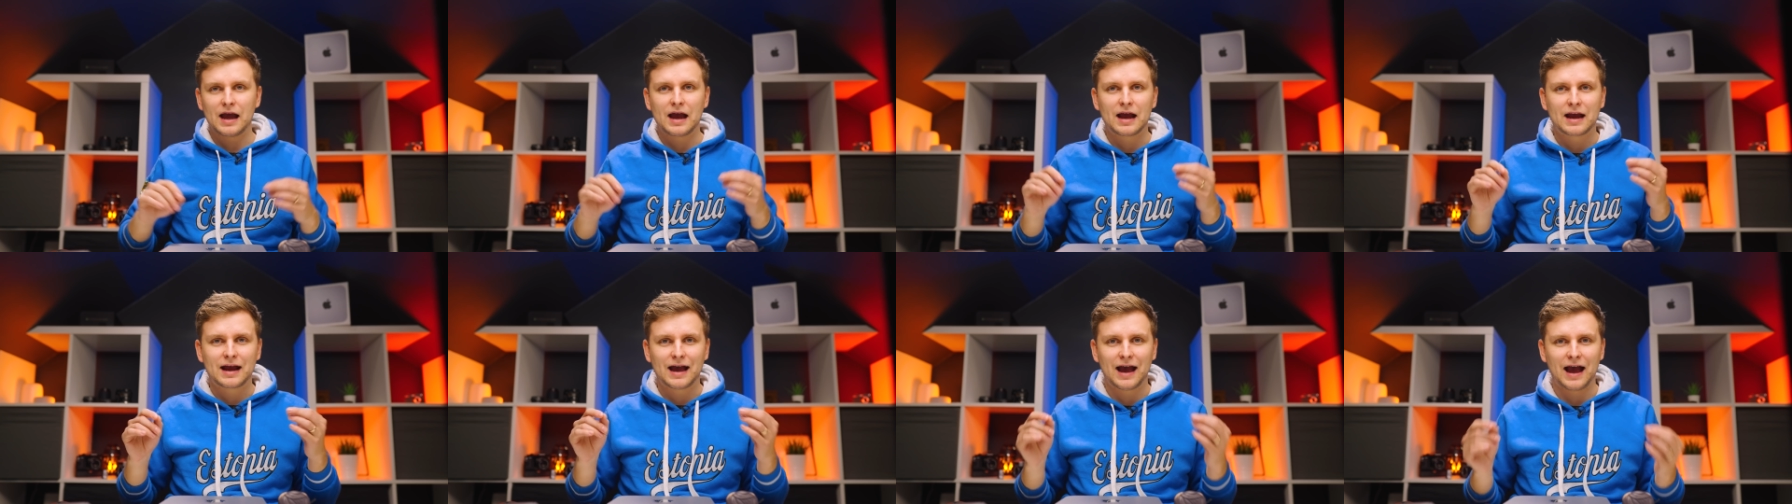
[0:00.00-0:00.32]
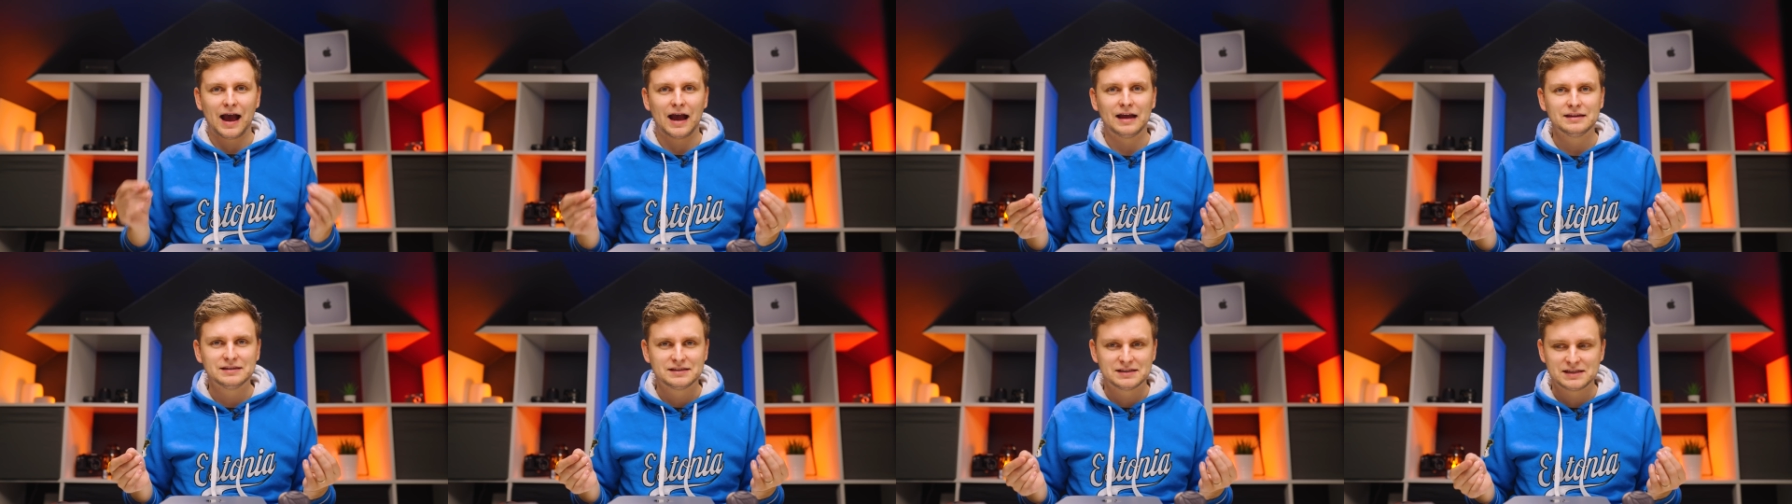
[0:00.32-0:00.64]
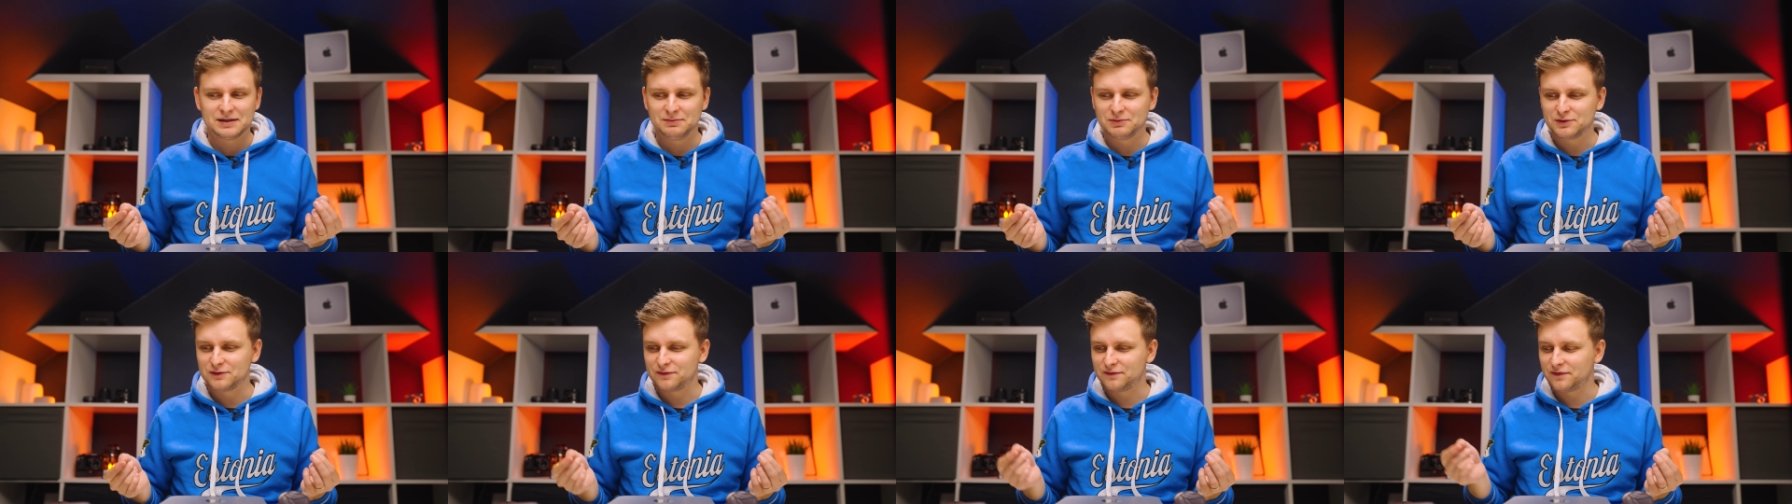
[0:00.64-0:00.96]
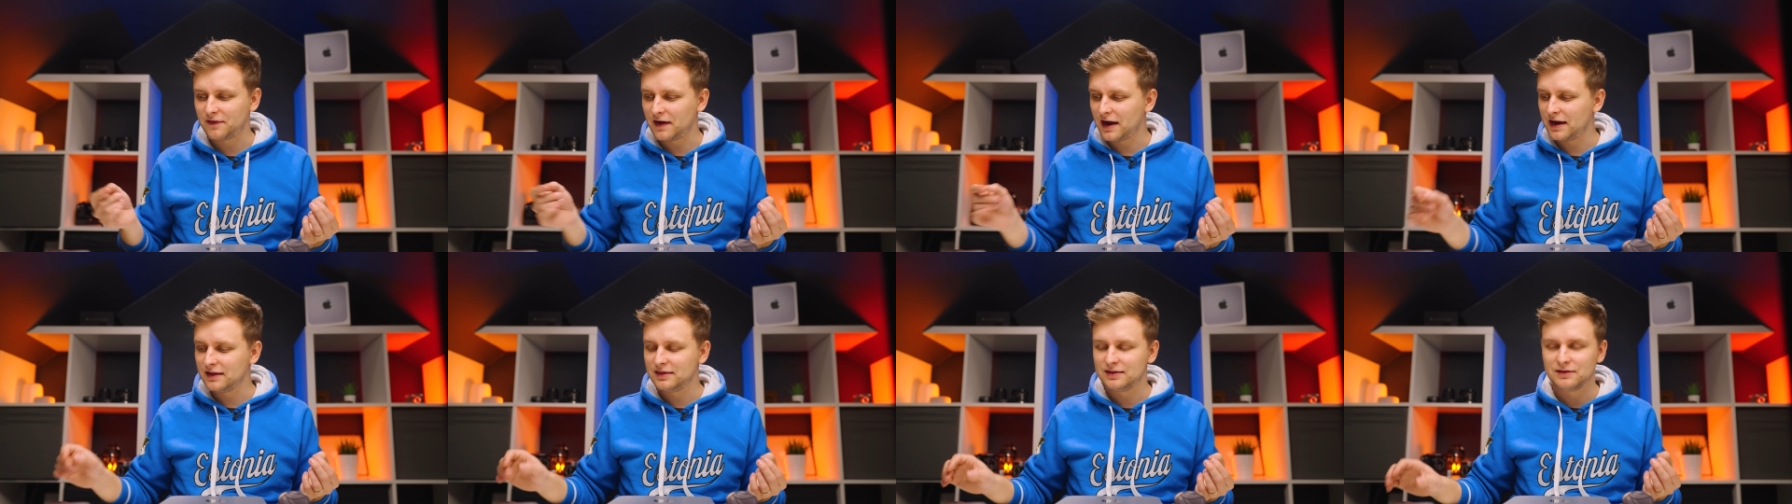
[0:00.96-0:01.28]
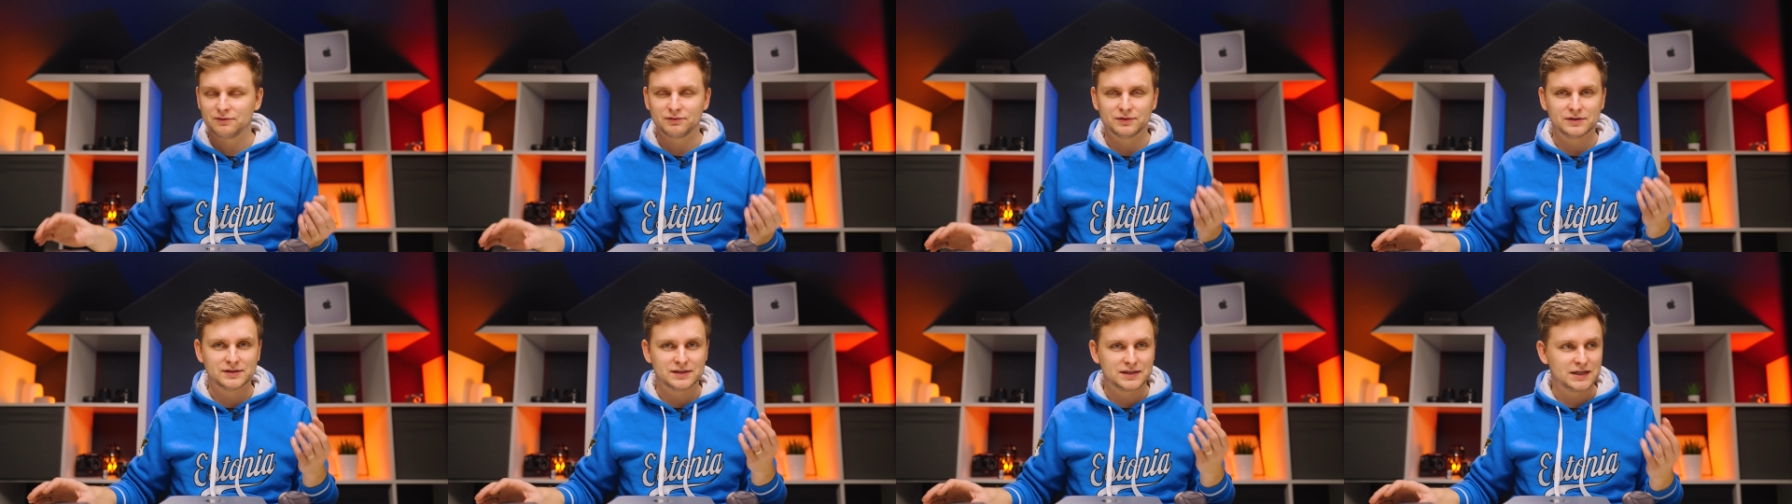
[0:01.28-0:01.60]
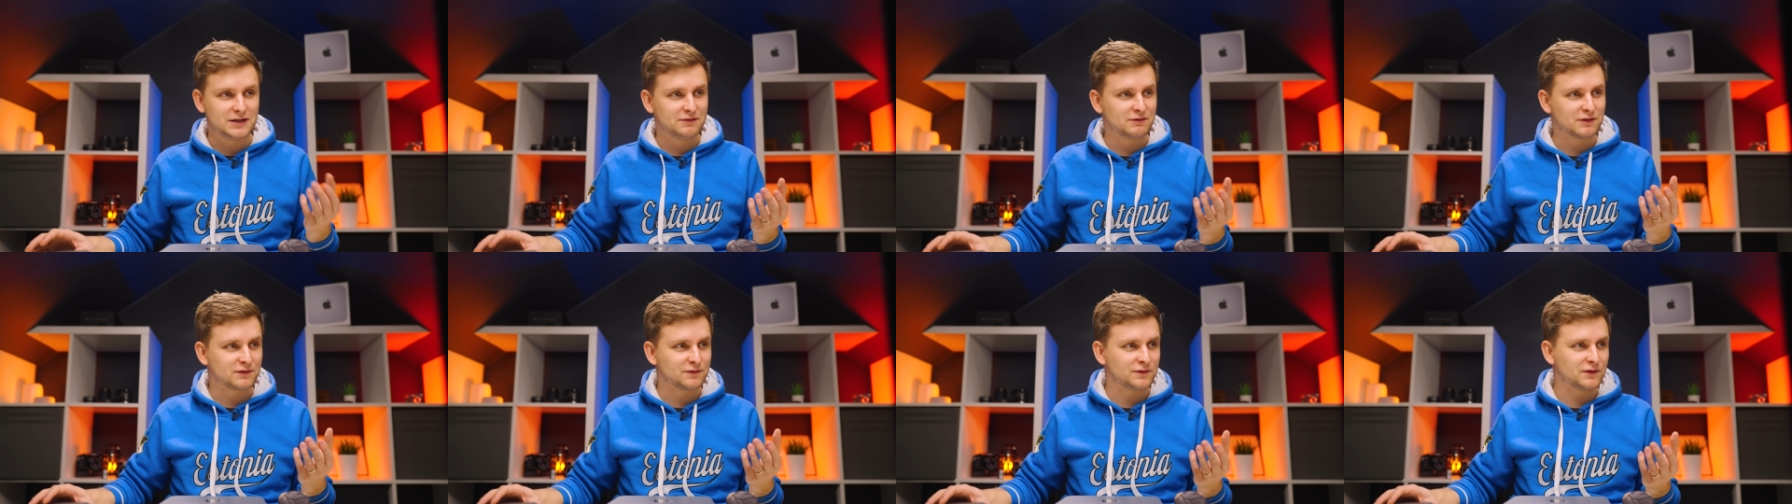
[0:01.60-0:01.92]
I can't seem to find the
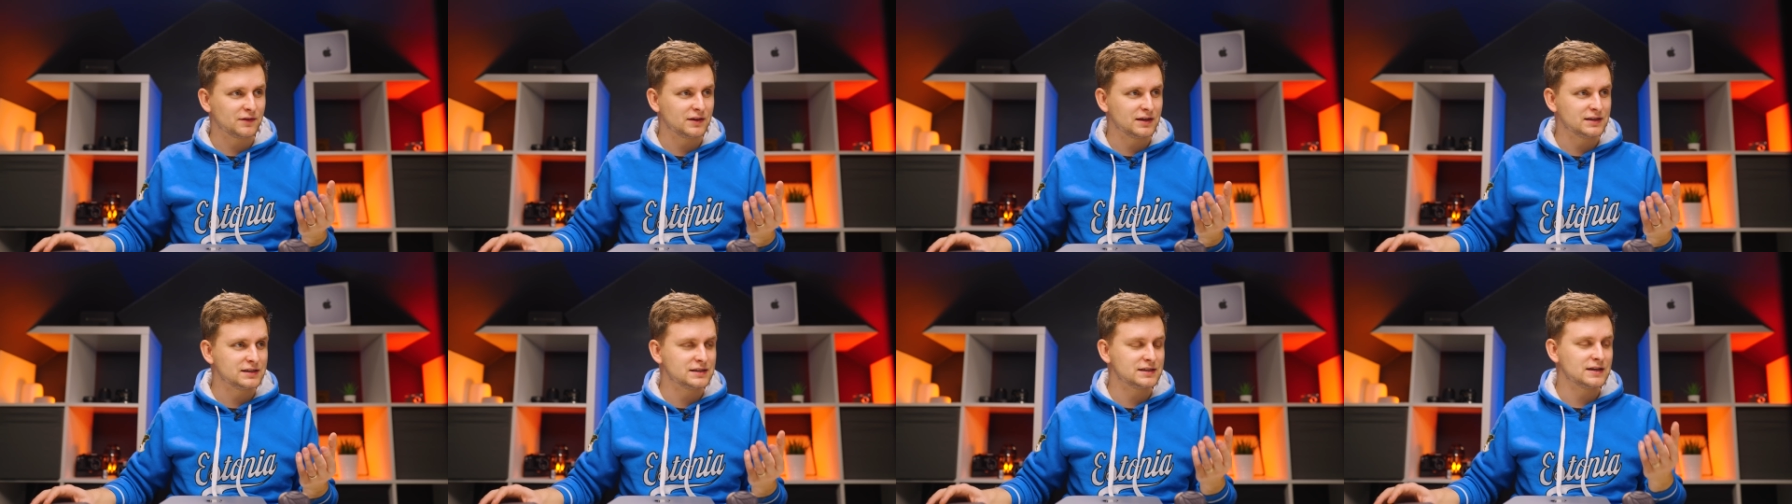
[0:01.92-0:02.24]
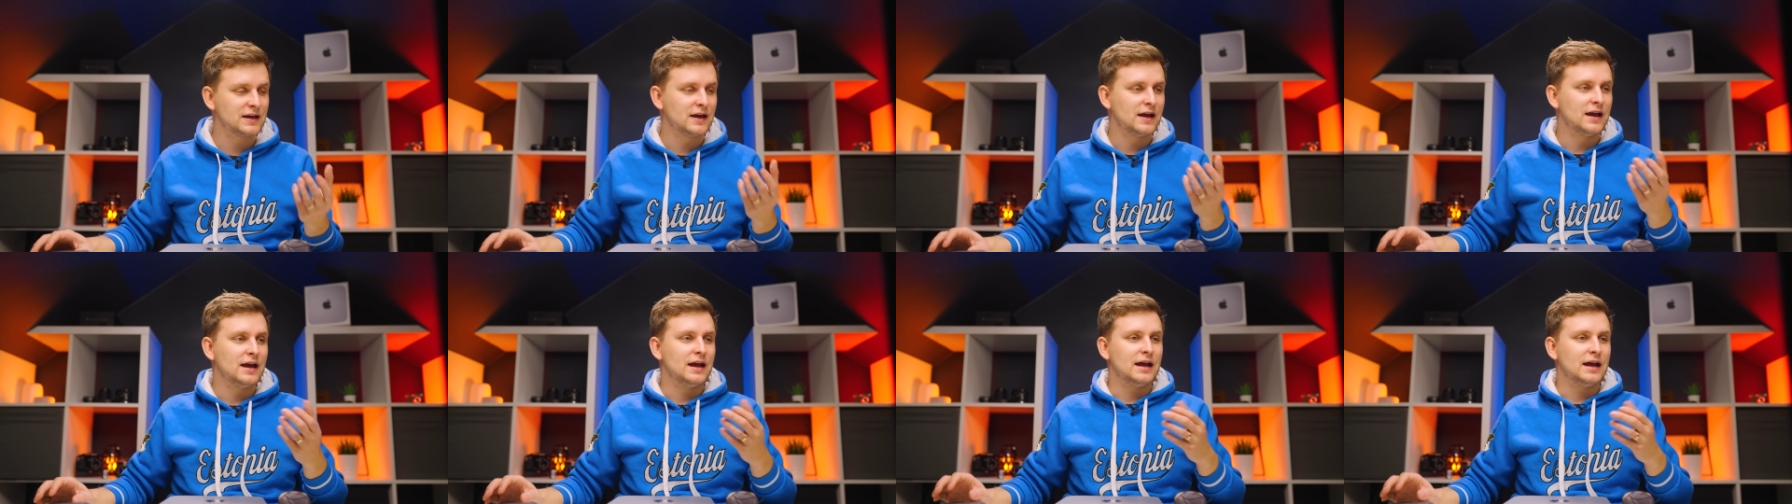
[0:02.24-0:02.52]
receiver for this.